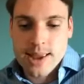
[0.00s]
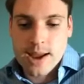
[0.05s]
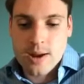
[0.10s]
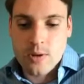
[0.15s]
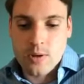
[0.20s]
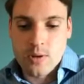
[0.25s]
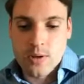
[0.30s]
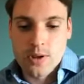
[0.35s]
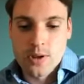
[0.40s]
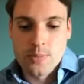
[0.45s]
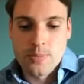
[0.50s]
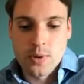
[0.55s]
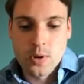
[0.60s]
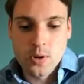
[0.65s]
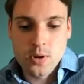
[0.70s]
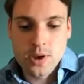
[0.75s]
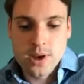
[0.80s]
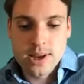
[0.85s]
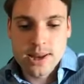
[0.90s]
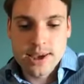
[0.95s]
Now,
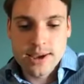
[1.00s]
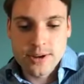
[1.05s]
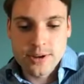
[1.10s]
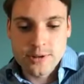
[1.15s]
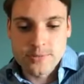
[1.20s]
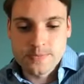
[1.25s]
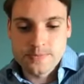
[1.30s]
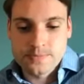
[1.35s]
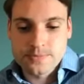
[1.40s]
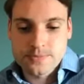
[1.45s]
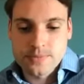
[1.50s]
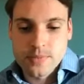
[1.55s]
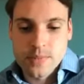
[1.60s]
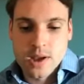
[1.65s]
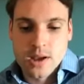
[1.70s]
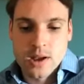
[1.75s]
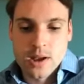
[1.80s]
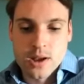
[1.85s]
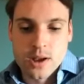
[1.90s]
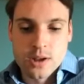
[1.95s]
Napoleon Hill
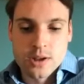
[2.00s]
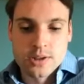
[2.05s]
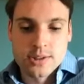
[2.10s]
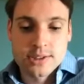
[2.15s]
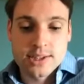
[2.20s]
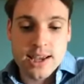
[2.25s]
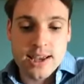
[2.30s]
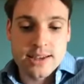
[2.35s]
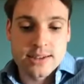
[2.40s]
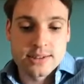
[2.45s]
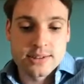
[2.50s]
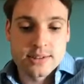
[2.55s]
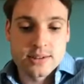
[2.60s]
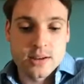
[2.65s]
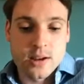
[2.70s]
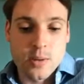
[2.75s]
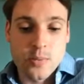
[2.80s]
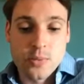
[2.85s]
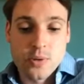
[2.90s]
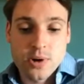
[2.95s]

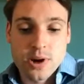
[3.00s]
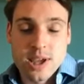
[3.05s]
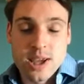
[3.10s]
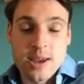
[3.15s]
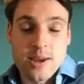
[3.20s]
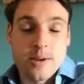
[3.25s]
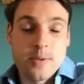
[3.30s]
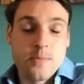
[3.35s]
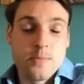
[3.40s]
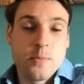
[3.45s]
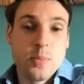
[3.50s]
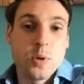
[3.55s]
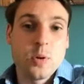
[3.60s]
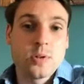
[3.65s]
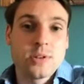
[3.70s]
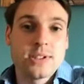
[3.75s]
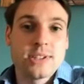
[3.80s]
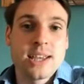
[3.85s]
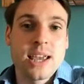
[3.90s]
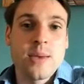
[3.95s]
says a pretty
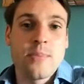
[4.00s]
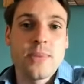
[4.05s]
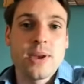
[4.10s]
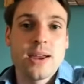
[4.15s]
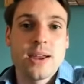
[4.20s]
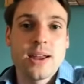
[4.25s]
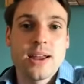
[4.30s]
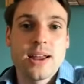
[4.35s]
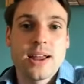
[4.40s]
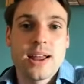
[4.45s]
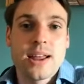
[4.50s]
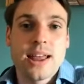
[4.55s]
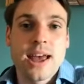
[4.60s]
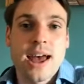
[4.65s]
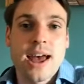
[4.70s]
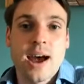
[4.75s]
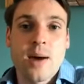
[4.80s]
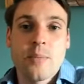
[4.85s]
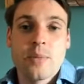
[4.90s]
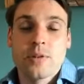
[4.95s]
bold statement
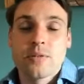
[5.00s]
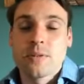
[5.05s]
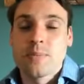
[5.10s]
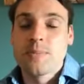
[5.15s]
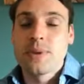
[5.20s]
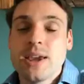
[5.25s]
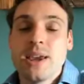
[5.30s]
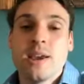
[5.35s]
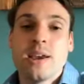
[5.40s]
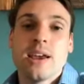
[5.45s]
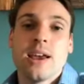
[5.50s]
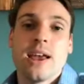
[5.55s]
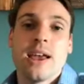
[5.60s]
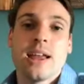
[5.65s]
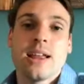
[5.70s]
that I'm repeat.